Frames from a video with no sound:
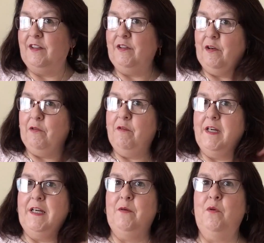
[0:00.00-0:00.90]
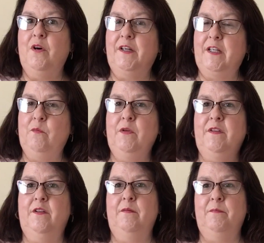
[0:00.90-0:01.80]
know, really working with
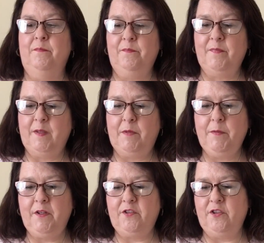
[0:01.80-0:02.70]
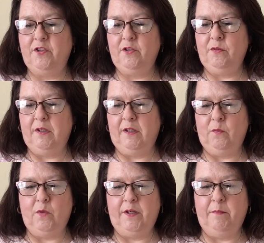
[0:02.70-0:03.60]
them. Maybe I should do like
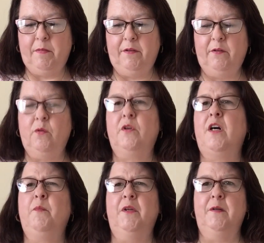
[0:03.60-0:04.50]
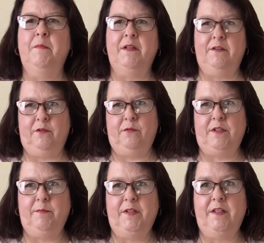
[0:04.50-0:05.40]
one a month or couple a month or
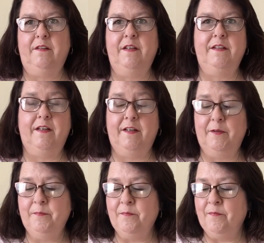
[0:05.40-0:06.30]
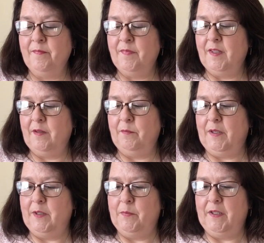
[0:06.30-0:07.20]
something like that,
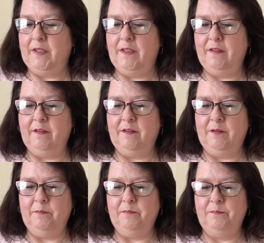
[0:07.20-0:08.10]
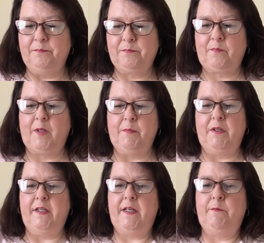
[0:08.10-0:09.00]
maybe. But I
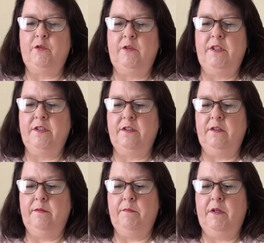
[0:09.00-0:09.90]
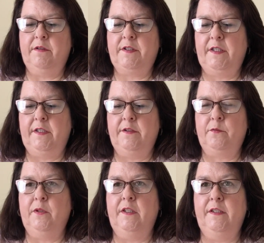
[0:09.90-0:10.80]
am trying to learn Marseille as
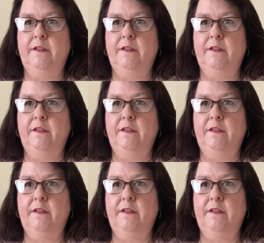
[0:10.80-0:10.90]
well in